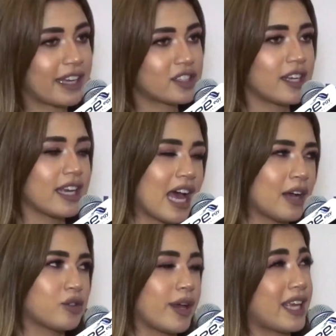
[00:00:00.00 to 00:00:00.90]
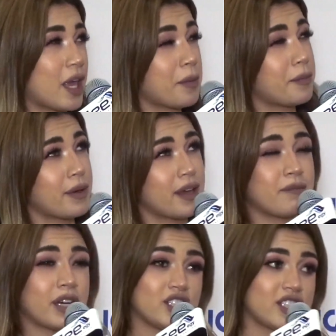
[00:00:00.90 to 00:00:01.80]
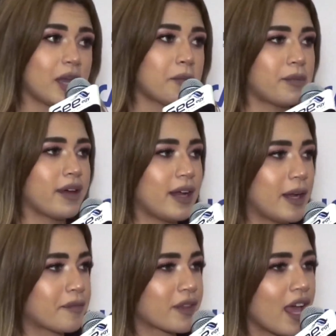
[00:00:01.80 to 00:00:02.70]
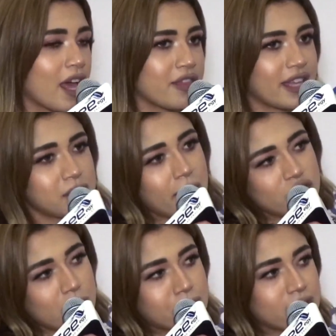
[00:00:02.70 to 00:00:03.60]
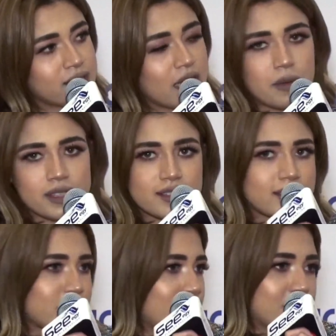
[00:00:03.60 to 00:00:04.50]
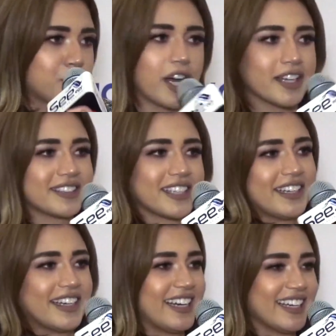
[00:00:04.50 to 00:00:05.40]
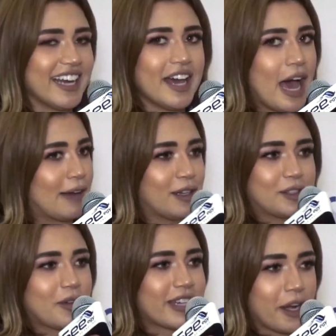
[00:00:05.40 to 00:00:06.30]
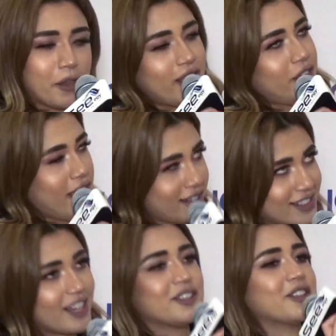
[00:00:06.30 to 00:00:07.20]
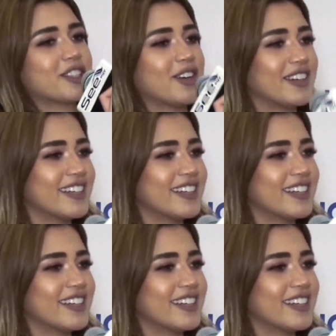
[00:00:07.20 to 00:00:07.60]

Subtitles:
Actually, how do I keep my shape? That's my shape since I was a child. I'm not doing anything, thanks God also.